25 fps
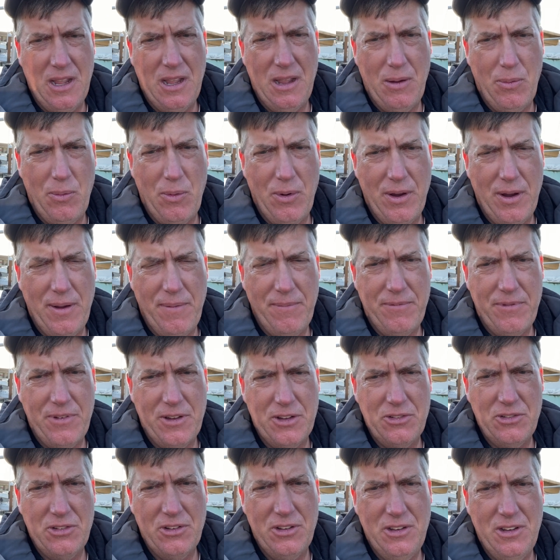where I'm
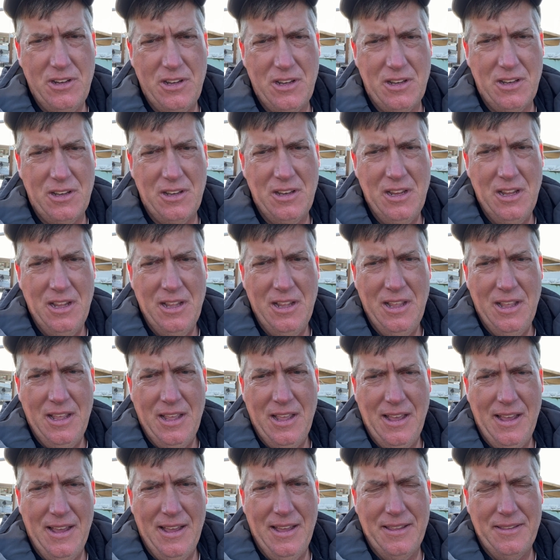fishing,
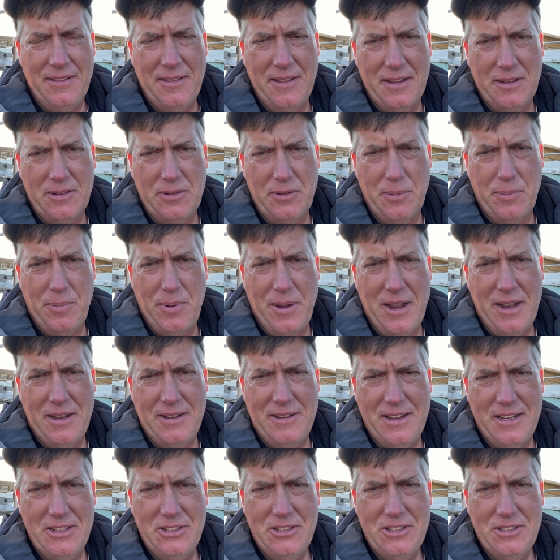and thanks for paying
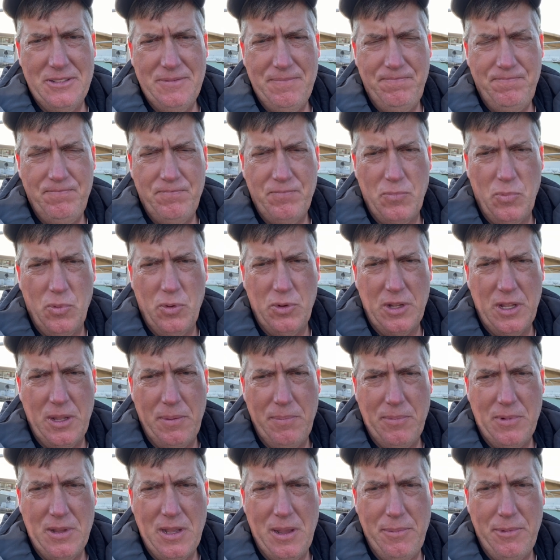attention.
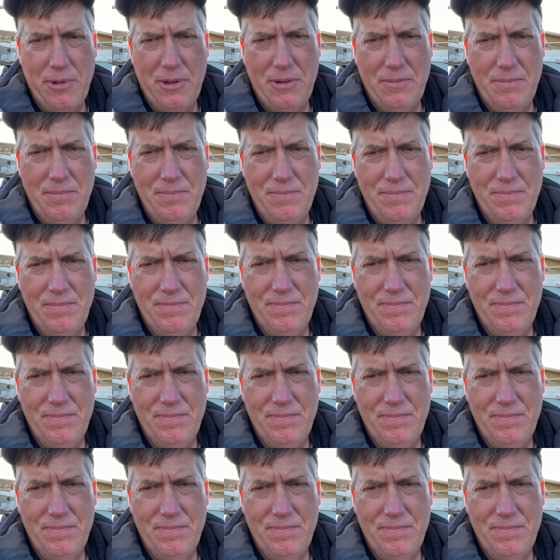Keep coming.